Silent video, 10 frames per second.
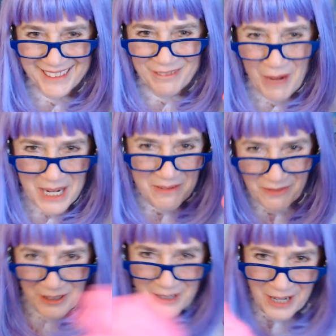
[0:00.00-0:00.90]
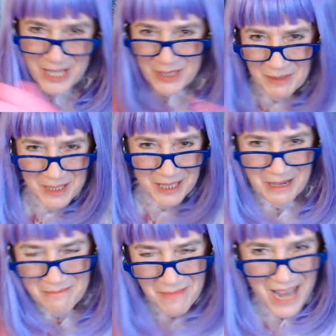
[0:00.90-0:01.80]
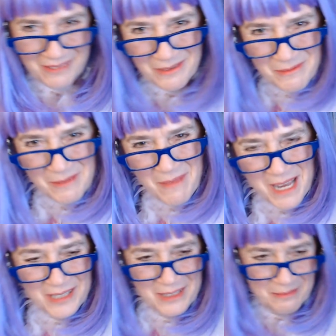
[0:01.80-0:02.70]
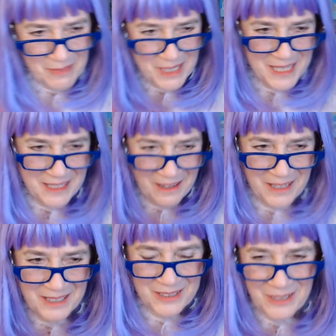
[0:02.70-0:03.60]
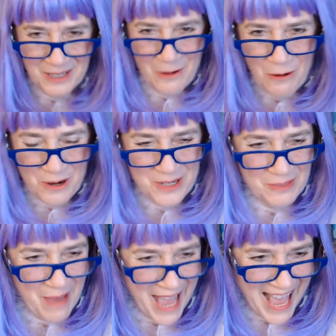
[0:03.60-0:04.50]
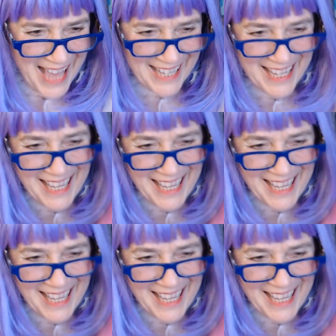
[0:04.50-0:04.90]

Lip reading: waiting for her husband to come back from a Mason meeting on his horseback.